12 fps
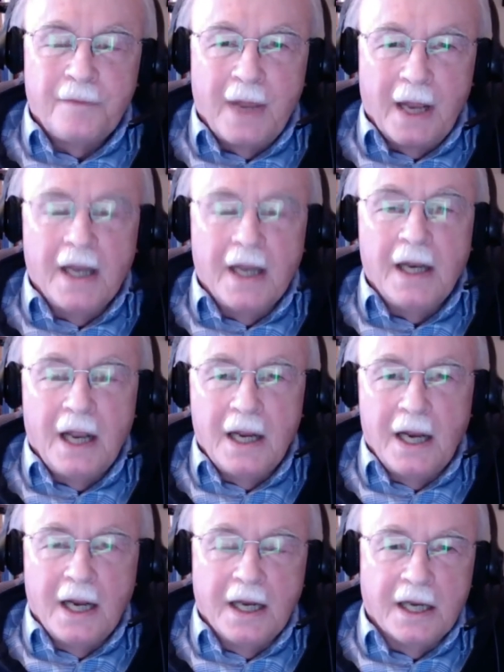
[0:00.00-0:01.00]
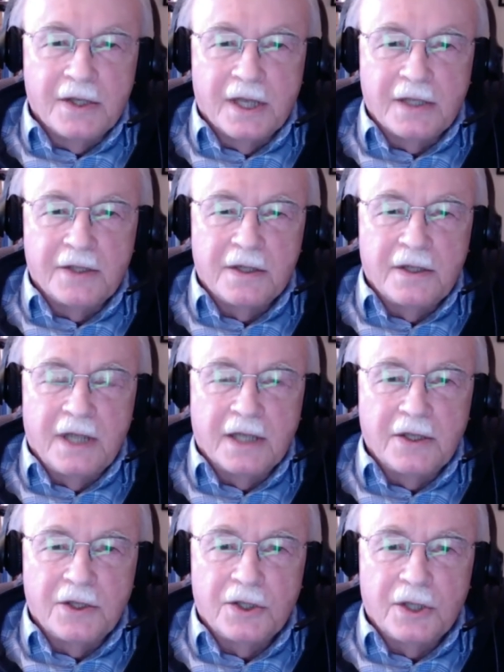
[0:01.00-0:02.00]
in, in any case, that's that's
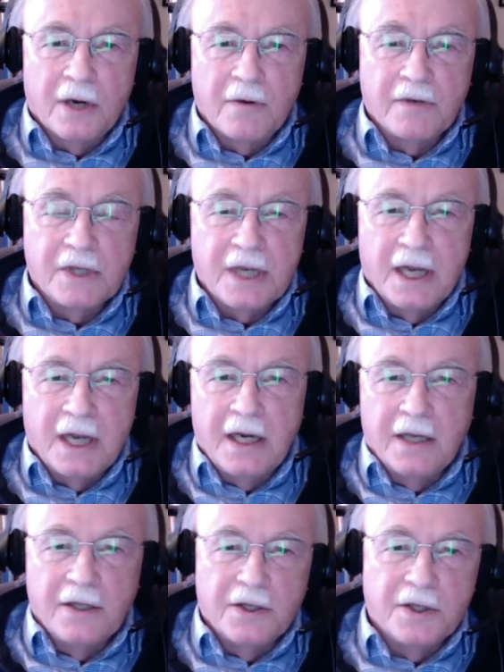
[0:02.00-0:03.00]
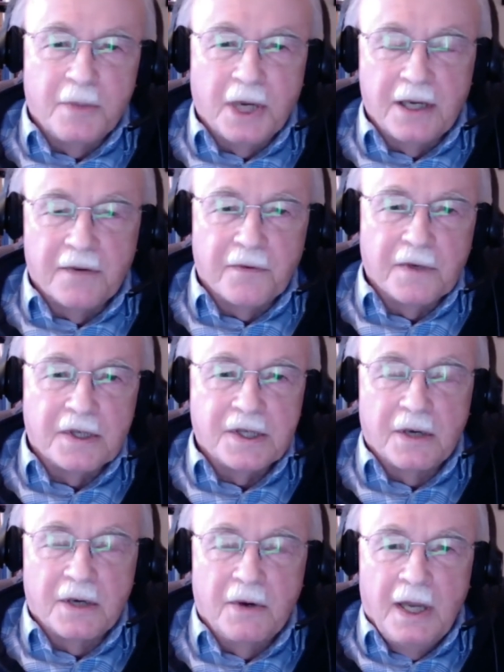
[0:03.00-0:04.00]
Shahristani, and there's a big difference. So,
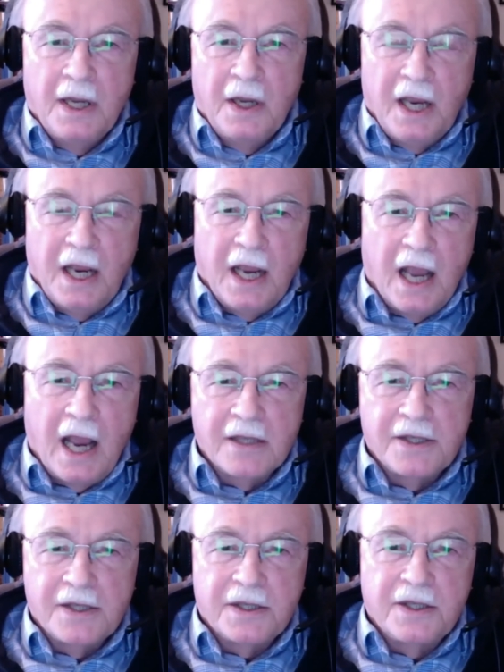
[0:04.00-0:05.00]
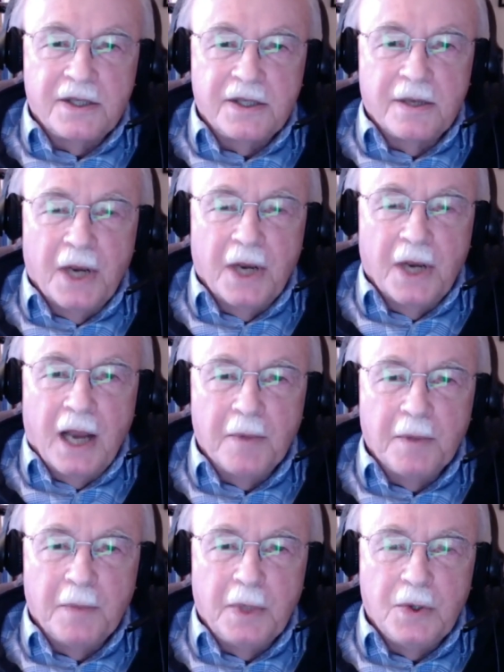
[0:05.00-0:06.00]
has something
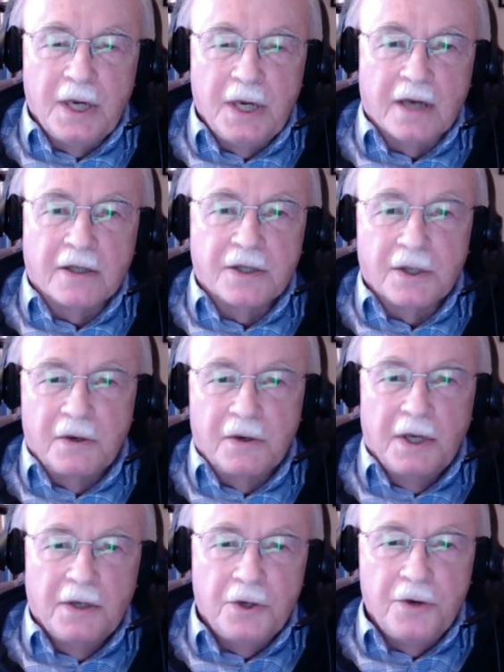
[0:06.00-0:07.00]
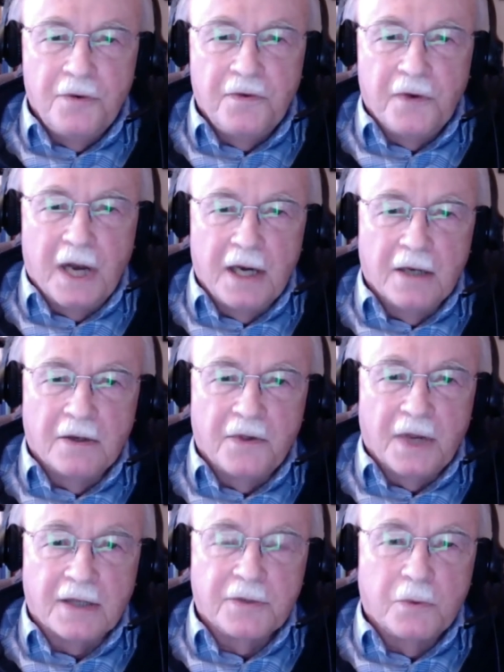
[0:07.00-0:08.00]
happened between here? So, two final
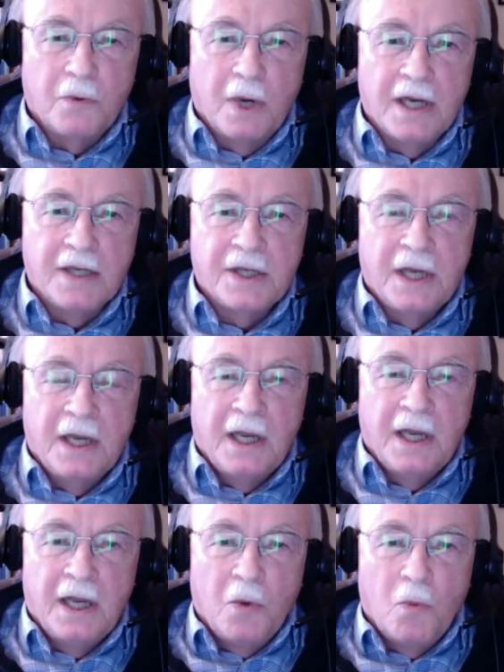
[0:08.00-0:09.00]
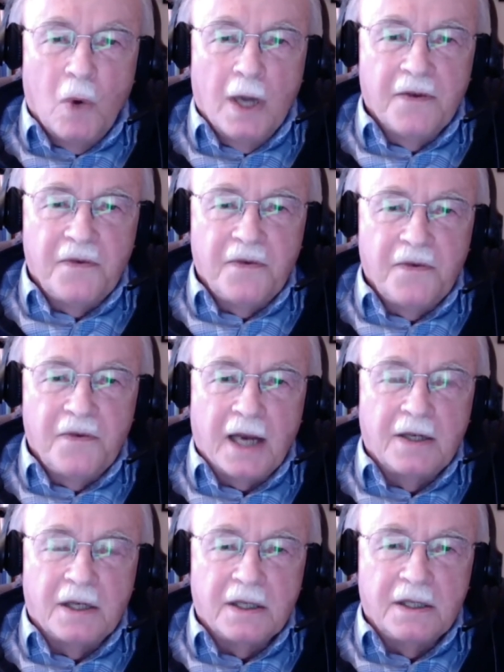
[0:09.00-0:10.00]
things. One is, what
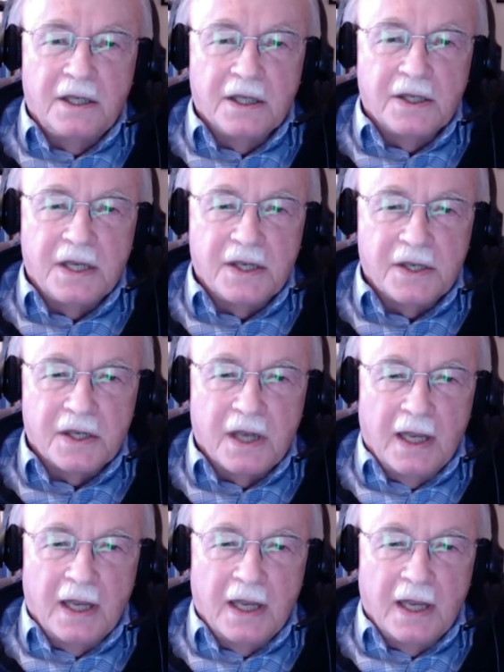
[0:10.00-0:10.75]
effect does this